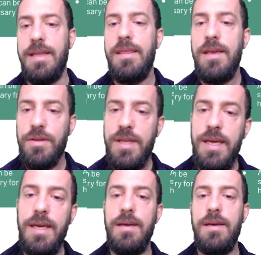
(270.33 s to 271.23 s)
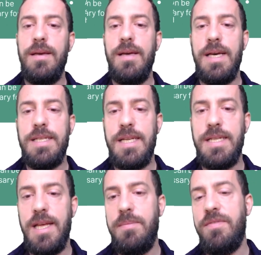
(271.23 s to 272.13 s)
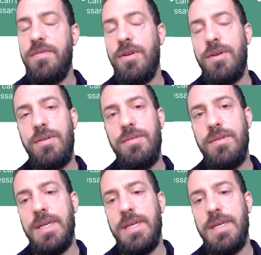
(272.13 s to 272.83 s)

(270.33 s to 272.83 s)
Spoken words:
In the OT, as I said before,